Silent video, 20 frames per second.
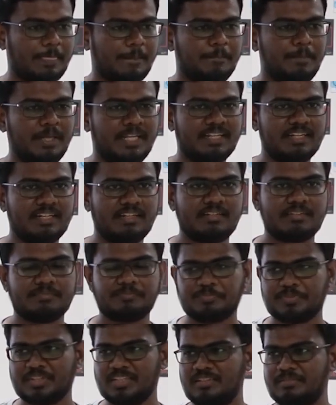beginner
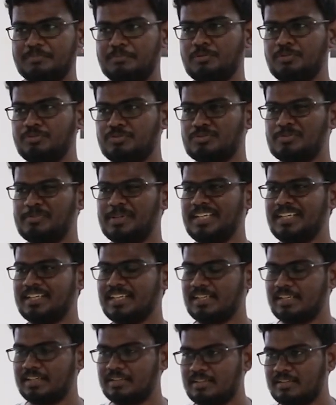proves to be a
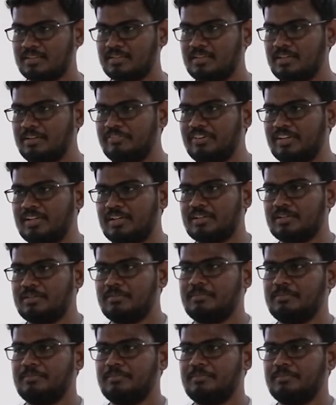little difficult,